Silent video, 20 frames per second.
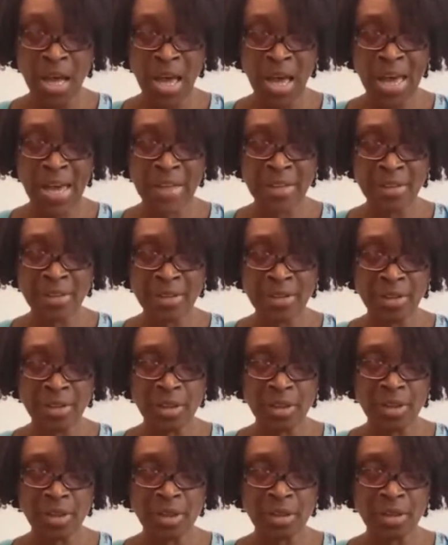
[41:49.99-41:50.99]
And
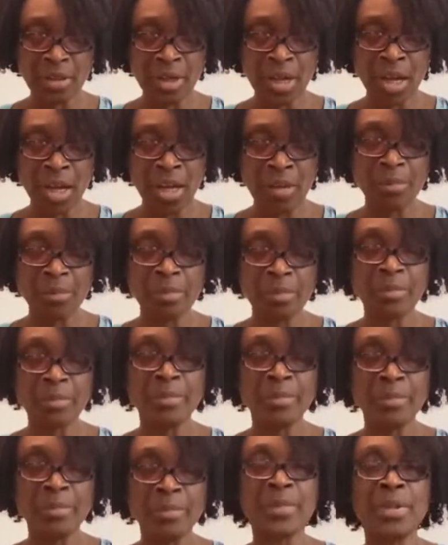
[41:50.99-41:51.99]

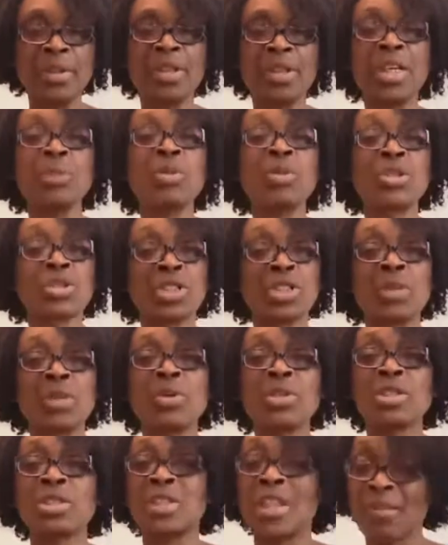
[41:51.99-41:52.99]
it was
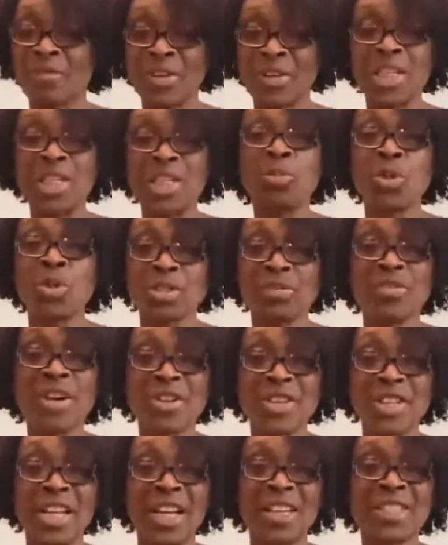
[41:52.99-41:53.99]
lovely, it was
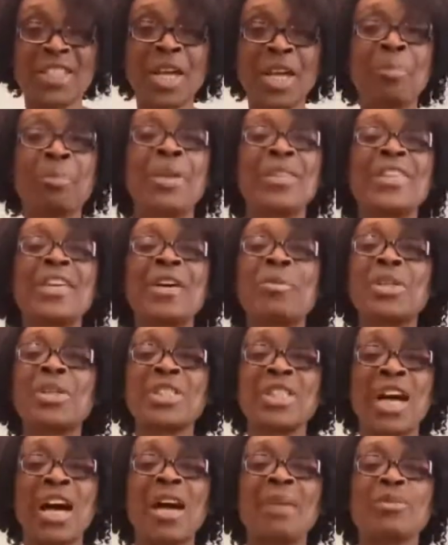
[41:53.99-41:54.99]
very nice, but there were
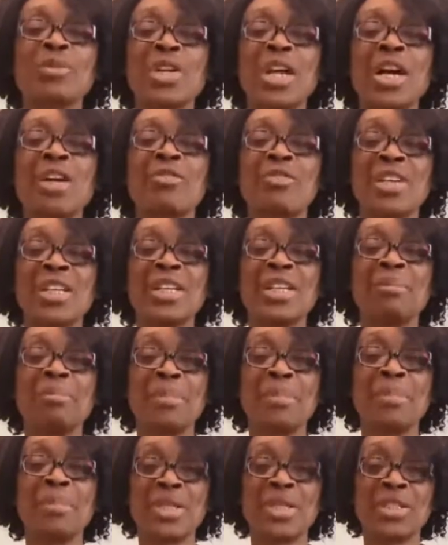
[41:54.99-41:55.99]
times when I really
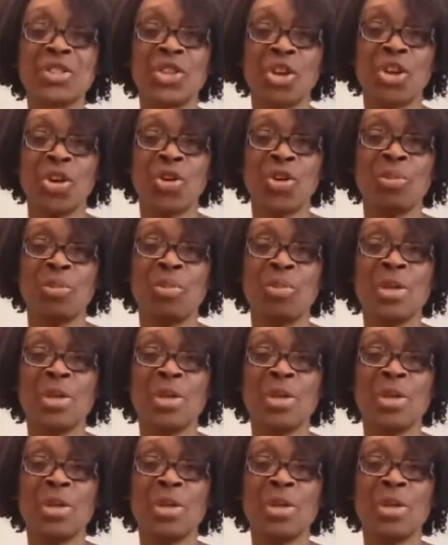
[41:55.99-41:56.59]
missed home.